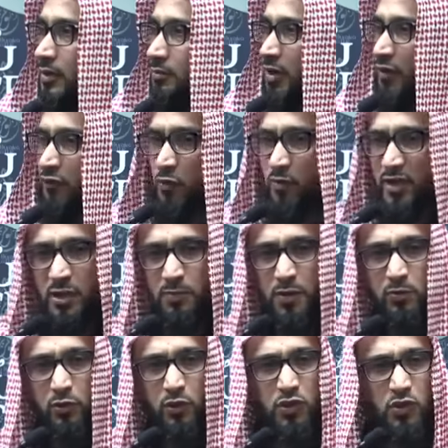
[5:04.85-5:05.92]
But for many
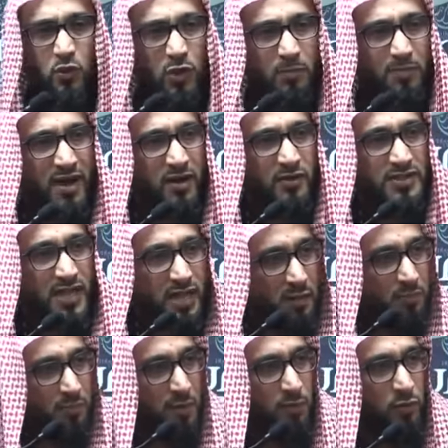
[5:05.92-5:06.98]
people, it's all about
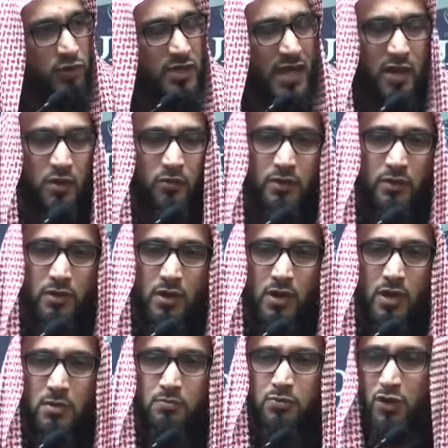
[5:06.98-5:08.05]
taking people down,
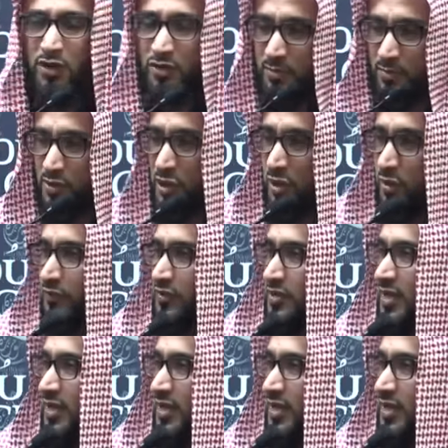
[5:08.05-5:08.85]
putting themselves